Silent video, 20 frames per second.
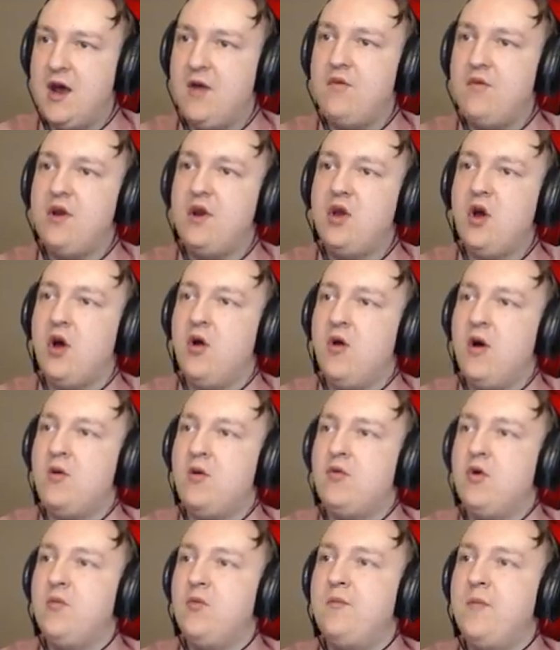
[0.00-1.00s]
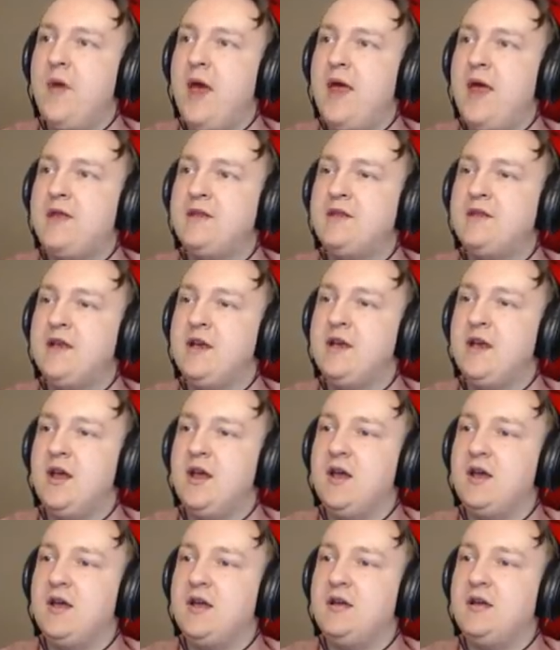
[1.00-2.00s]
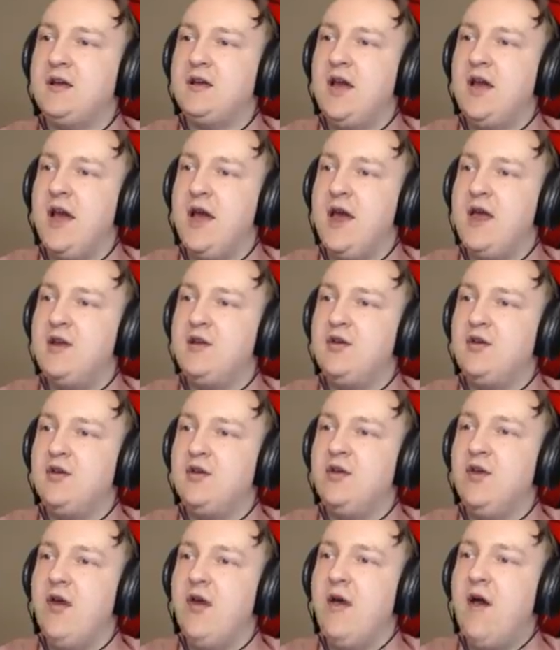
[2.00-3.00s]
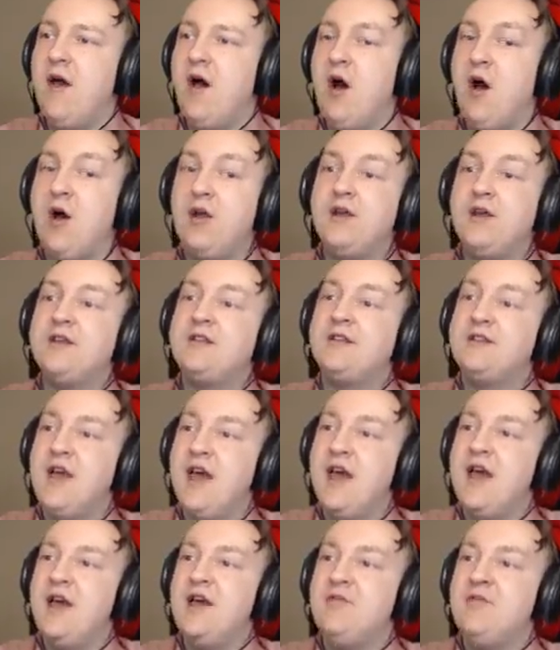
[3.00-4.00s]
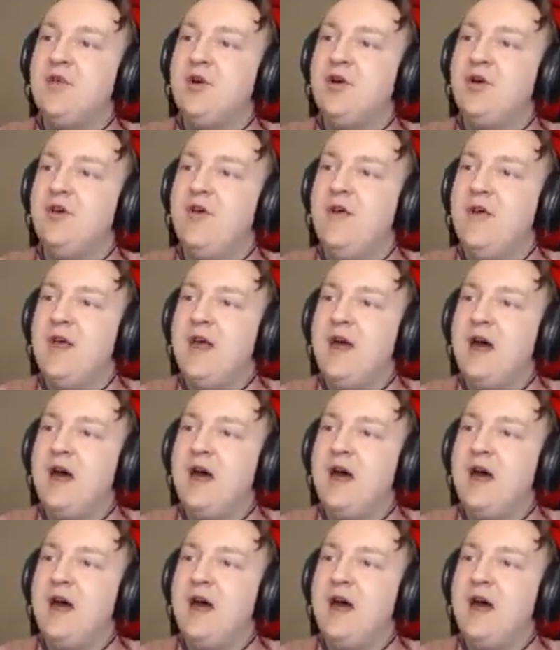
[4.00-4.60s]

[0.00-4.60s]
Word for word: There we go, a romantic candle on a table,